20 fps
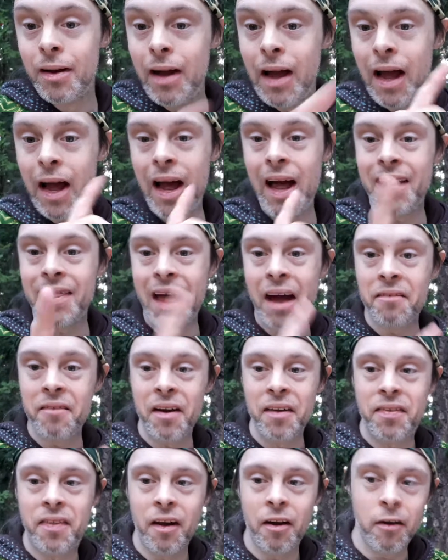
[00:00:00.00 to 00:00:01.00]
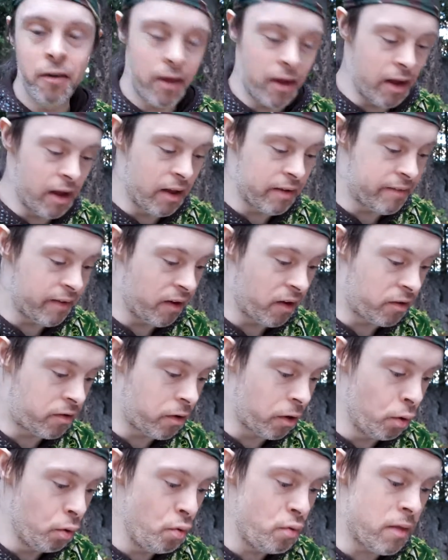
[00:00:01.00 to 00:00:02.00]
And that right there is a
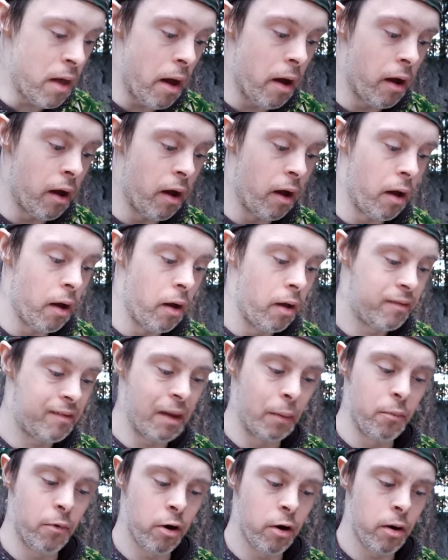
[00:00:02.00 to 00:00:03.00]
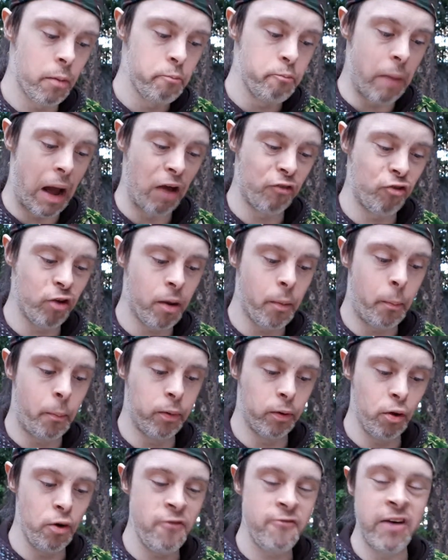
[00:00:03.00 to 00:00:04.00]
dude uh, Summer Magic
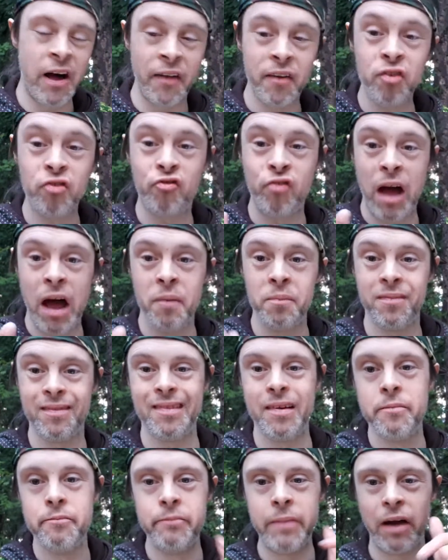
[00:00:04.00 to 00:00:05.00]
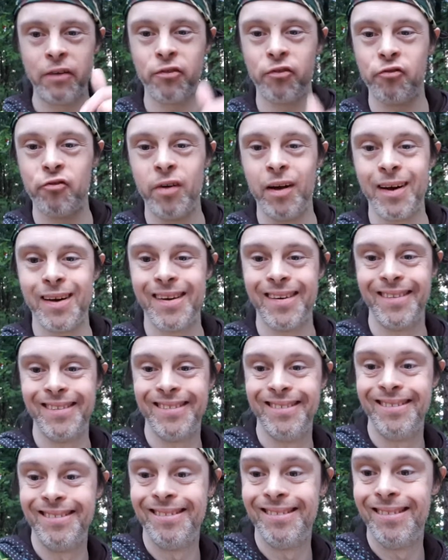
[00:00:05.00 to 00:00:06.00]
Blue Feather Gems magic trick.
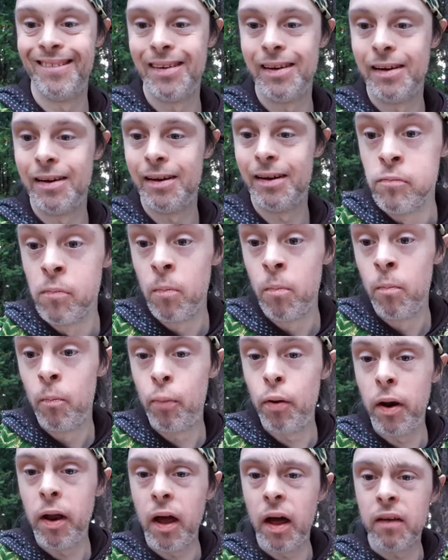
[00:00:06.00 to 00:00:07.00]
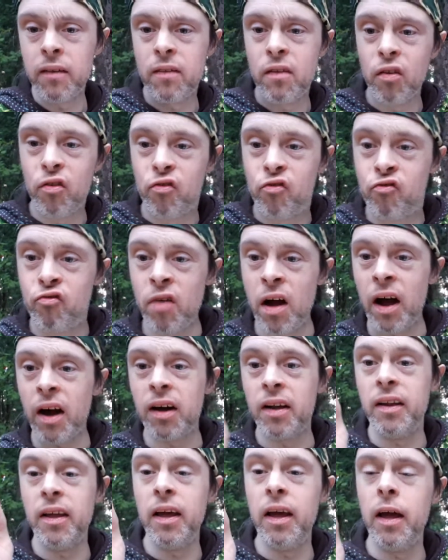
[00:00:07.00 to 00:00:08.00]
Putting us
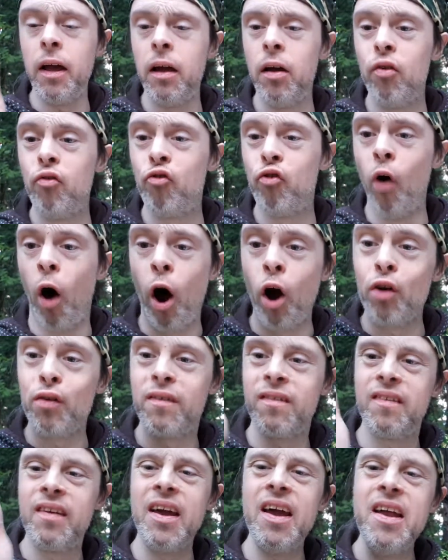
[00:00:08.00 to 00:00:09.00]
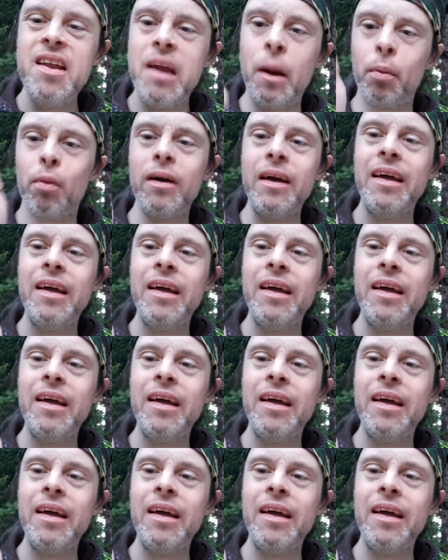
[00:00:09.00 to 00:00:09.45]
directly to our C number